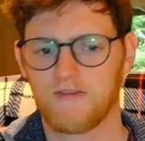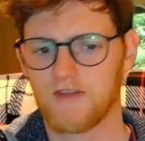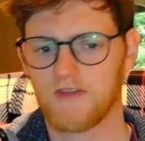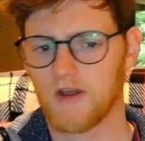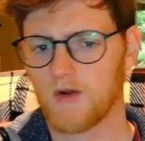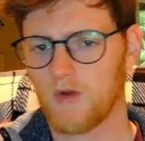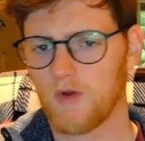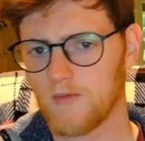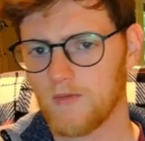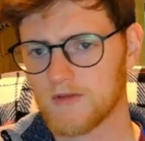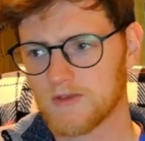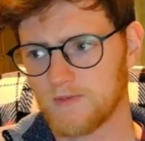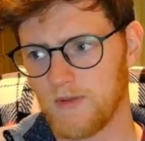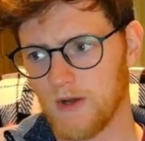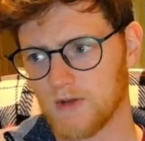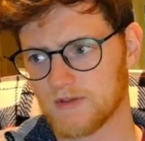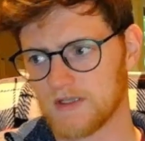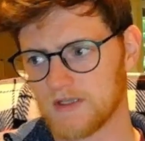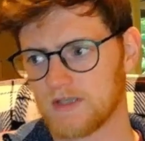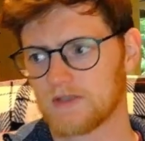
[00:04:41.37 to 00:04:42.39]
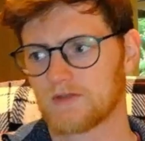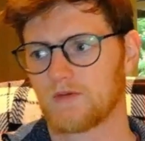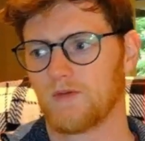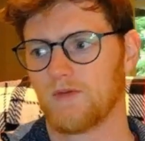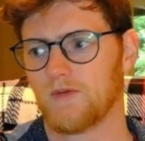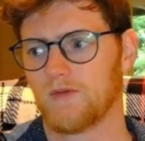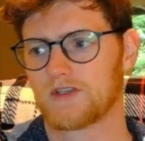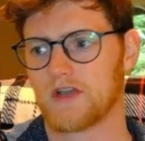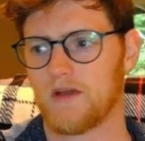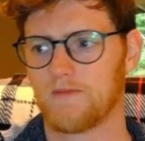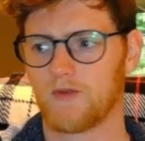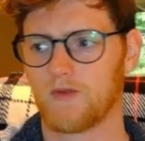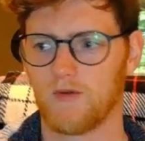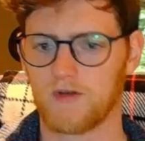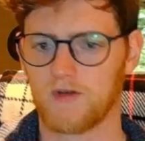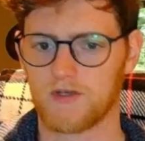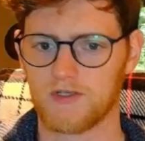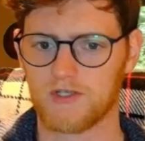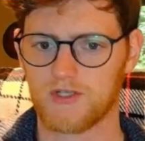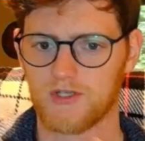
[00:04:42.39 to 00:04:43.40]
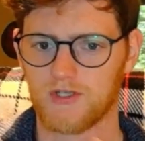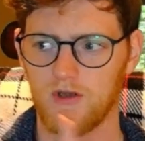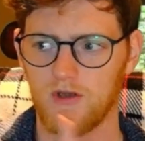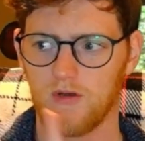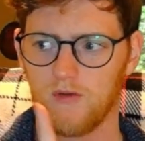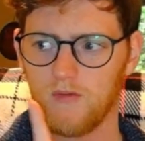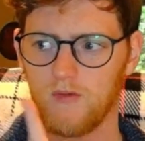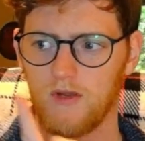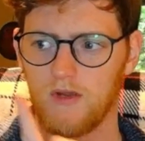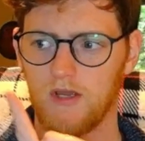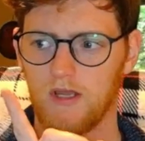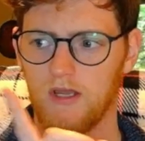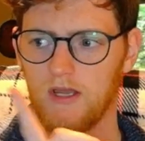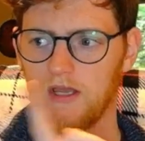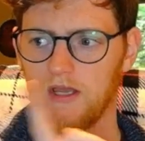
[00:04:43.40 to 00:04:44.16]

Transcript: I've got a whole bunch of poses, which I'm going to show